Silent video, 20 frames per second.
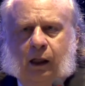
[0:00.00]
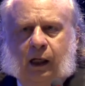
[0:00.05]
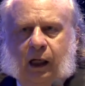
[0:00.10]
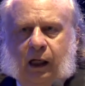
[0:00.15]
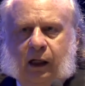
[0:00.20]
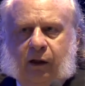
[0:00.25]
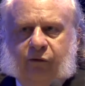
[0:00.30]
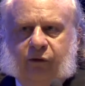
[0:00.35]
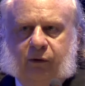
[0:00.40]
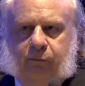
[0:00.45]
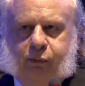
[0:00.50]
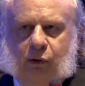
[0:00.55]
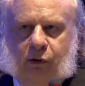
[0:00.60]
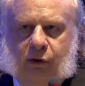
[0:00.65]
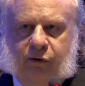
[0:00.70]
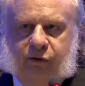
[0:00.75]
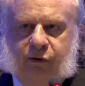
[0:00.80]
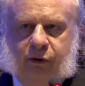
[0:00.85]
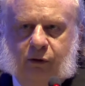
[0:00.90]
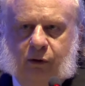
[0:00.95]
as a
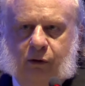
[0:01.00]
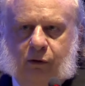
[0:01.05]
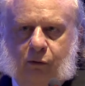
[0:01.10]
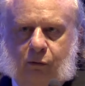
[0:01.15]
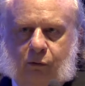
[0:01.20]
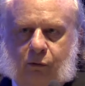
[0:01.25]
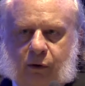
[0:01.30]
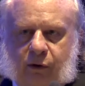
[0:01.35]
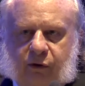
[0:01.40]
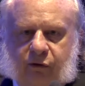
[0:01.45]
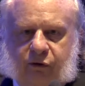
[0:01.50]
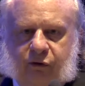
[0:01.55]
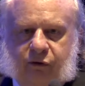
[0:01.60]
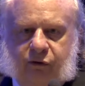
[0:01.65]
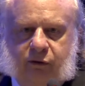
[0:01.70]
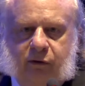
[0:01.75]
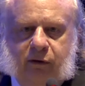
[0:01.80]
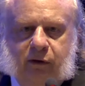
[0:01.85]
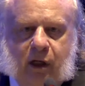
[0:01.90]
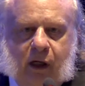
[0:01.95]
person who
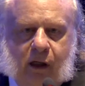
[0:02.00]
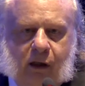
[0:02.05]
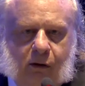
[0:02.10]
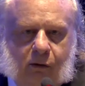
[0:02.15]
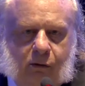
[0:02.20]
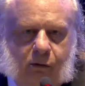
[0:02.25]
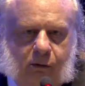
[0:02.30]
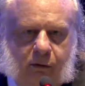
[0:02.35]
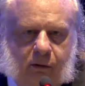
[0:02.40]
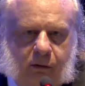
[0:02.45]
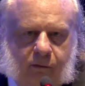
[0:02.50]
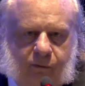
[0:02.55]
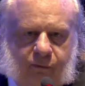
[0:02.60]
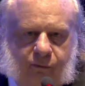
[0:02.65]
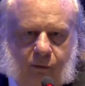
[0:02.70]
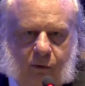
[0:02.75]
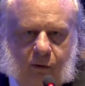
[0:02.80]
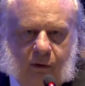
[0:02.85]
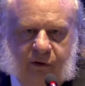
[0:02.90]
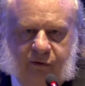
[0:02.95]
was known
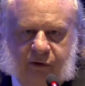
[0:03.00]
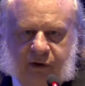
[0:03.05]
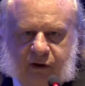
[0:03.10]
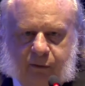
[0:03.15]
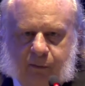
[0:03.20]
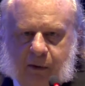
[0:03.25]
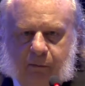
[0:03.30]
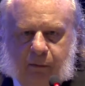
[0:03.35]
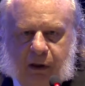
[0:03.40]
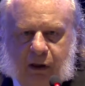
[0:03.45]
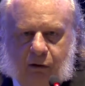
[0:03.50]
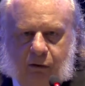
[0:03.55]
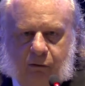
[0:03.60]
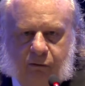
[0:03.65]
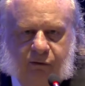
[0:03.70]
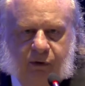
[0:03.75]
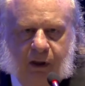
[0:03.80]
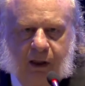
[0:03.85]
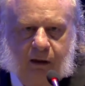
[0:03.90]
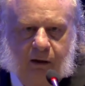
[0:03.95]
for his experimental
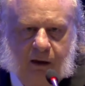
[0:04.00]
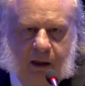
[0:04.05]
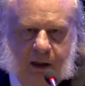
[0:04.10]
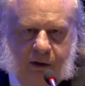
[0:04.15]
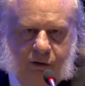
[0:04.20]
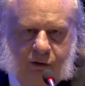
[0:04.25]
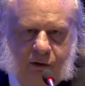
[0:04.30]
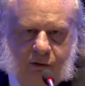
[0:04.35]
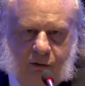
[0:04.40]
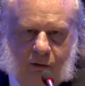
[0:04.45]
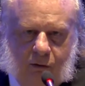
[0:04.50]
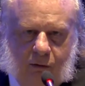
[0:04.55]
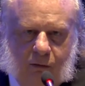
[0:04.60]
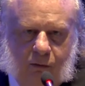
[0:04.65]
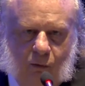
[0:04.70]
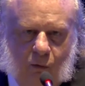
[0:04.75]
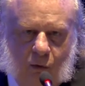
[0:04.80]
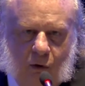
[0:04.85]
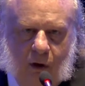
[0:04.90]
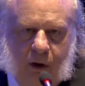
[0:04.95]
psychological
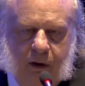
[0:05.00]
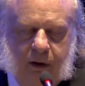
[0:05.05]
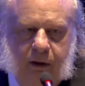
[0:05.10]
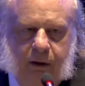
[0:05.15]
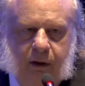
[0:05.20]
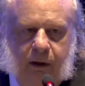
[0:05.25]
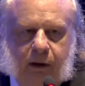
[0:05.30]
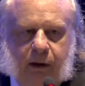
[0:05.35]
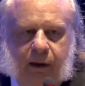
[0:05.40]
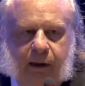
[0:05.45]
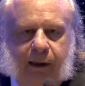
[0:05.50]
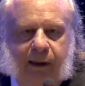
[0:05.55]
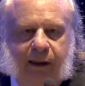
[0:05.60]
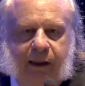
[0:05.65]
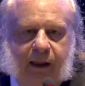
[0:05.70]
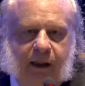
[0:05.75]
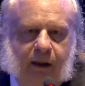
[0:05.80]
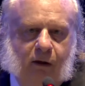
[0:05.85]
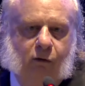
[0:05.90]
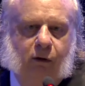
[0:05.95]
work in
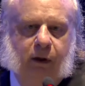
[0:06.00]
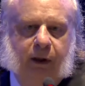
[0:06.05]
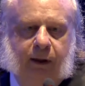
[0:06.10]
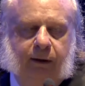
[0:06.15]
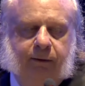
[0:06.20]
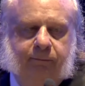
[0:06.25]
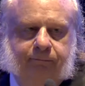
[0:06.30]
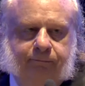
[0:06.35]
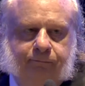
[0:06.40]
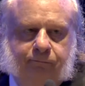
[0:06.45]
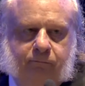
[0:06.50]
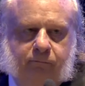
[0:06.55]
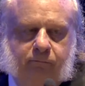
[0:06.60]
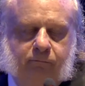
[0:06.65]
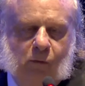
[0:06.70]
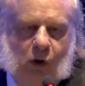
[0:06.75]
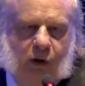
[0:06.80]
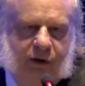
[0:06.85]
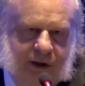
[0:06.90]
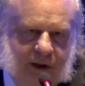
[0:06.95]
hearing,
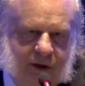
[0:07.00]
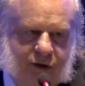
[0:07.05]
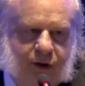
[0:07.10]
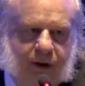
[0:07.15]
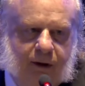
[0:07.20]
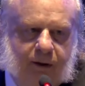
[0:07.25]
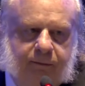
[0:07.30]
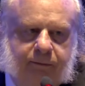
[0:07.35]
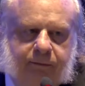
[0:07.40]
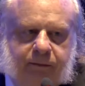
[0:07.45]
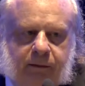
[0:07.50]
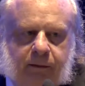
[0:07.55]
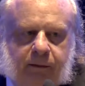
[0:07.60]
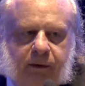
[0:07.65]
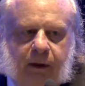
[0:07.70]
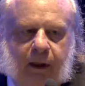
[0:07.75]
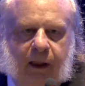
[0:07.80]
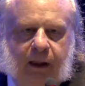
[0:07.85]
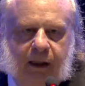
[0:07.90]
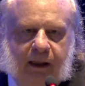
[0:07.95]
audition,
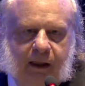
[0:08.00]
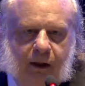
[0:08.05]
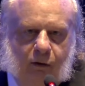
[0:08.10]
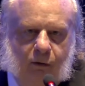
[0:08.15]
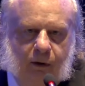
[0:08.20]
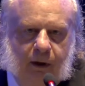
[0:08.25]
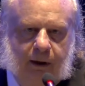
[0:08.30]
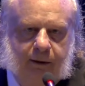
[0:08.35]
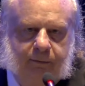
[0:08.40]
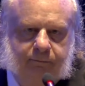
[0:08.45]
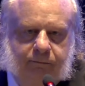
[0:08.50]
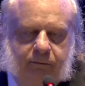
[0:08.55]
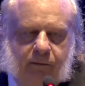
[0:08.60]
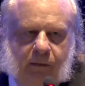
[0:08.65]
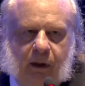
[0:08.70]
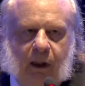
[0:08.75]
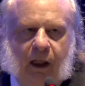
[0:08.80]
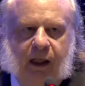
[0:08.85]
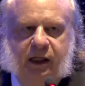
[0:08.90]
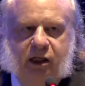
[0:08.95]
and hearing,
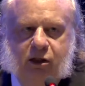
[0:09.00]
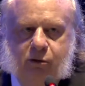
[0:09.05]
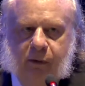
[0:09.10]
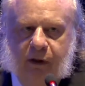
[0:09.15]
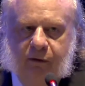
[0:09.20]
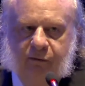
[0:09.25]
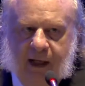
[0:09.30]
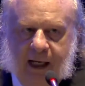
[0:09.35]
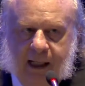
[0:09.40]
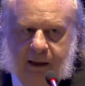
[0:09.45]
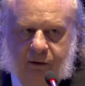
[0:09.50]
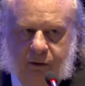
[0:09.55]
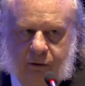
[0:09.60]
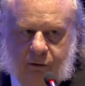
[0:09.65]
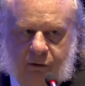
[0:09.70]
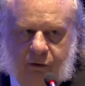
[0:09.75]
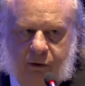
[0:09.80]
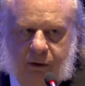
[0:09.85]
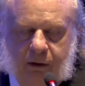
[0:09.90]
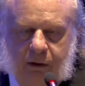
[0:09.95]
and human
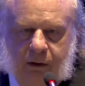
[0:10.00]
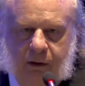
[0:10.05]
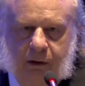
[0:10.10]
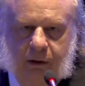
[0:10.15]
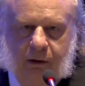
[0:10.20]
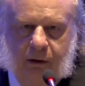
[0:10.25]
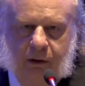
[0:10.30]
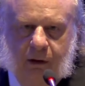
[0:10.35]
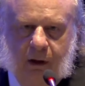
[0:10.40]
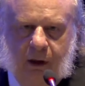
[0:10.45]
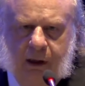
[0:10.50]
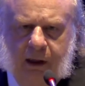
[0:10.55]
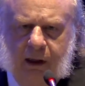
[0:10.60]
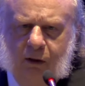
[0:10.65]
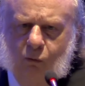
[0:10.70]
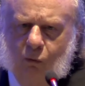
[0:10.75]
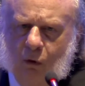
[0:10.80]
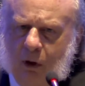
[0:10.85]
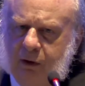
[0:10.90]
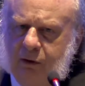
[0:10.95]
factors. And
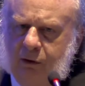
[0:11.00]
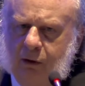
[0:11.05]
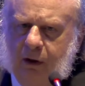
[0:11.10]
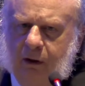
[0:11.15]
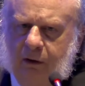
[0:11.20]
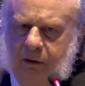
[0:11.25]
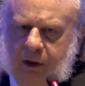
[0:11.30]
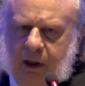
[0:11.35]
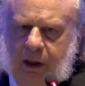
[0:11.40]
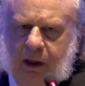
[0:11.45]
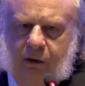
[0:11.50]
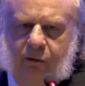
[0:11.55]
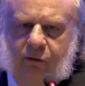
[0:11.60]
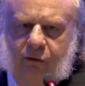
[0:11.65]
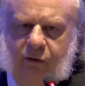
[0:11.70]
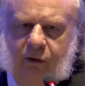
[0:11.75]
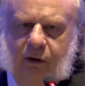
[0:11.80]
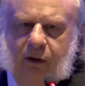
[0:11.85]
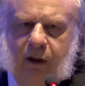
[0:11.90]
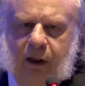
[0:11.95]
he worked on
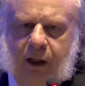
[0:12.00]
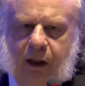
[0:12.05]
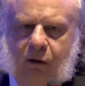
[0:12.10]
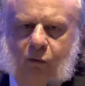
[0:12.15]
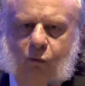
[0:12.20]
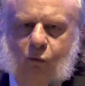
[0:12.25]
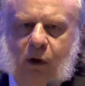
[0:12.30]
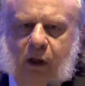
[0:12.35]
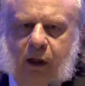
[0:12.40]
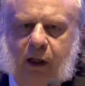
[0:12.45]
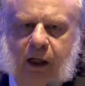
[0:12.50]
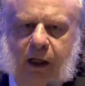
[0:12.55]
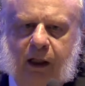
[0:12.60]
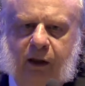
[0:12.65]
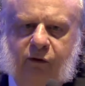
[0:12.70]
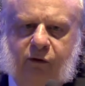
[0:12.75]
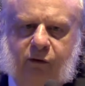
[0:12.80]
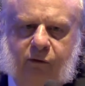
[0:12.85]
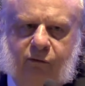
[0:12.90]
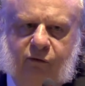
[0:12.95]
things like what
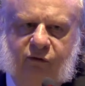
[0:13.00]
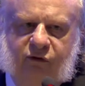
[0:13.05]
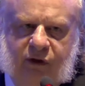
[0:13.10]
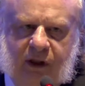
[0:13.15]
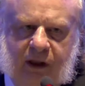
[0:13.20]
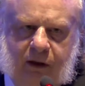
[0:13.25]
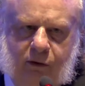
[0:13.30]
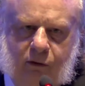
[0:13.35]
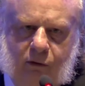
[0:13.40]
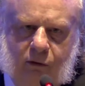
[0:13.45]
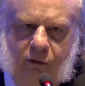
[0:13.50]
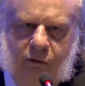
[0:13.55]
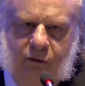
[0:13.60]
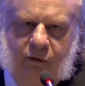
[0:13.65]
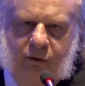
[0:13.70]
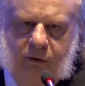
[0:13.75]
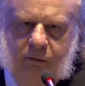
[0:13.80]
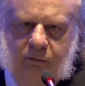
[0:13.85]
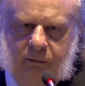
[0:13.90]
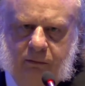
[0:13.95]
kinds of
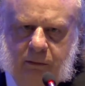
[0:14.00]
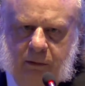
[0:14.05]
signals.